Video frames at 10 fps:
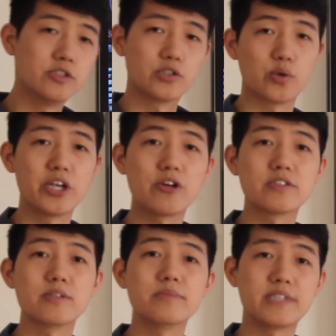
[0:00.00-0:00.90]
So here are
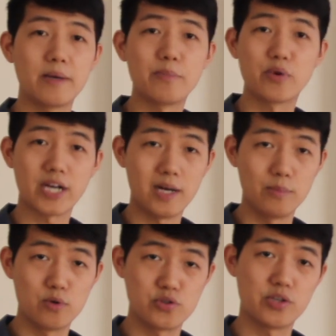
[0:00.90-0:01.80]
some sample
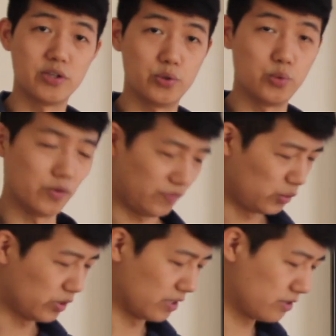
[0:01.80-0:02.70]
combos you can do with
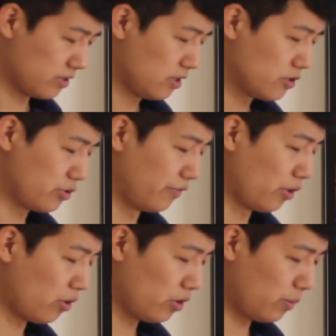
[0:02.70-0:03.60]
Lucas. So if
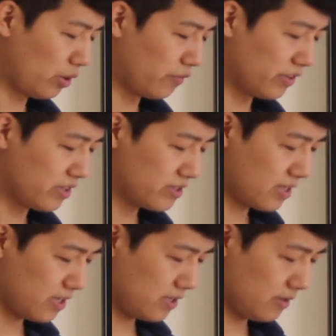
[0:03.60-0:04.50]
you're all the way over this
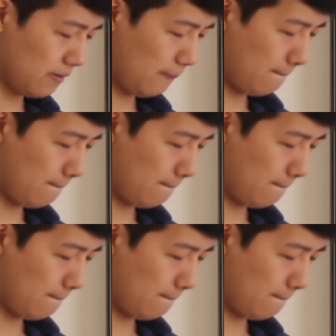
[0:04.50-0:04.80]
side,